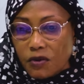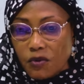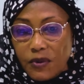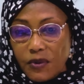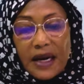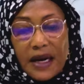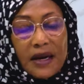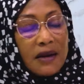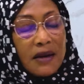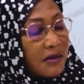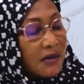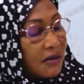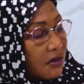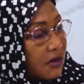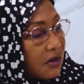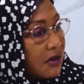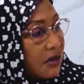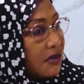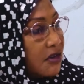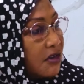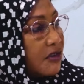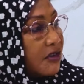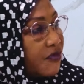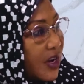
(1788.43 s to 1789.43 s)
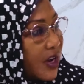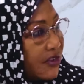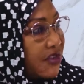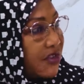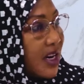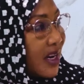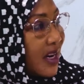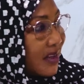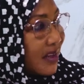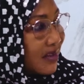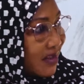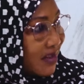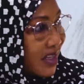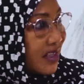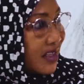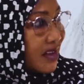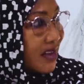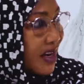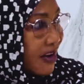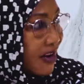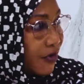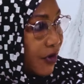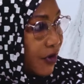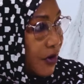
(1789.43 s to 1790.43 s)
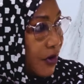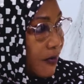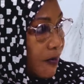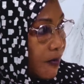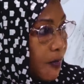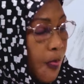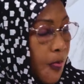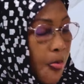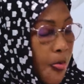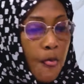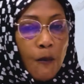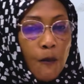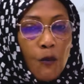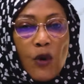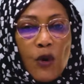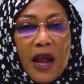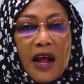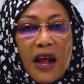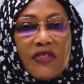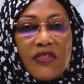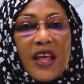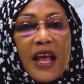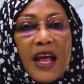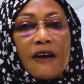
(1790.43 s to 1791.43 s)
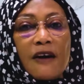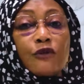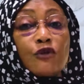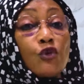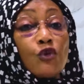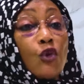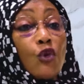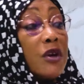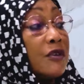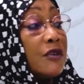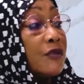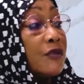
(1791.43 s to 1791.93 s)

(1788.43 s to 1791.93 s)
Well, in federal and state level, where they have stolen